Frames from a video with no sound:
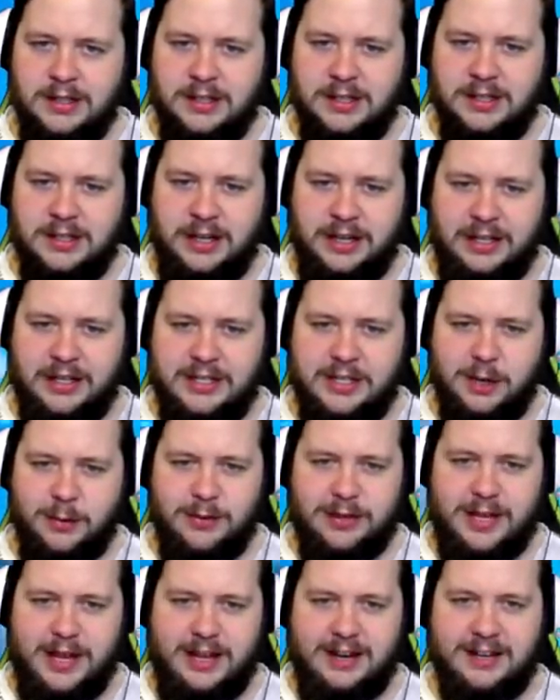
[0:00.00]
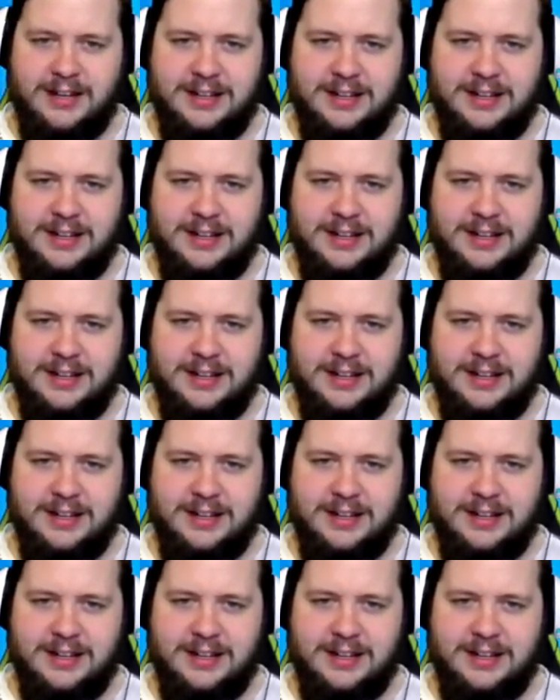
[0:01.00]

Yeah, let's go with that.